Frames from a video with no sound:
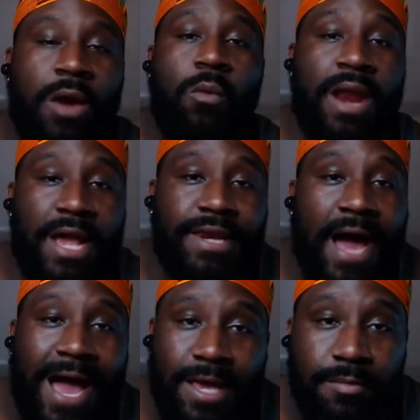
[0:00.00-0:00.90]
when I
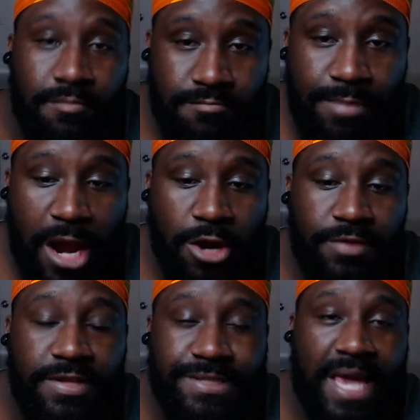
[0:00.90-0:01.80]
die, bury
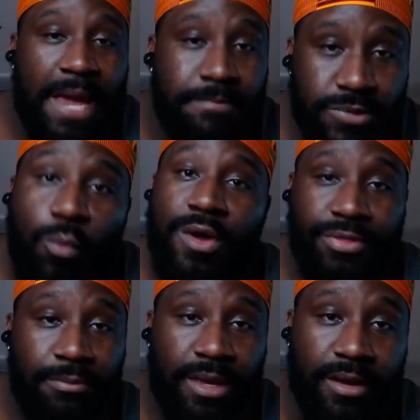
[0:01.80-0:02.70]
these games
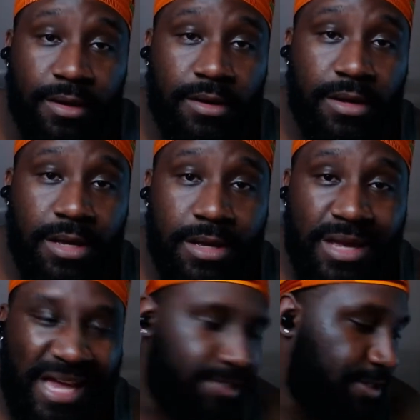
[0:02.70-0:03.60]
with me.
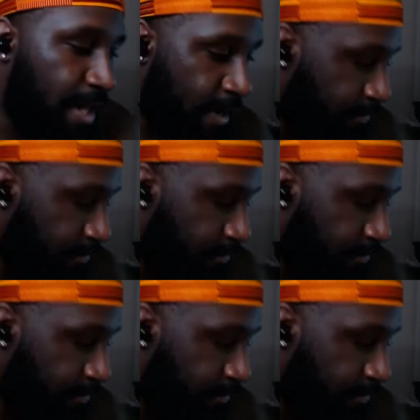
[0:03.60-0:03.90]
Actually, nah.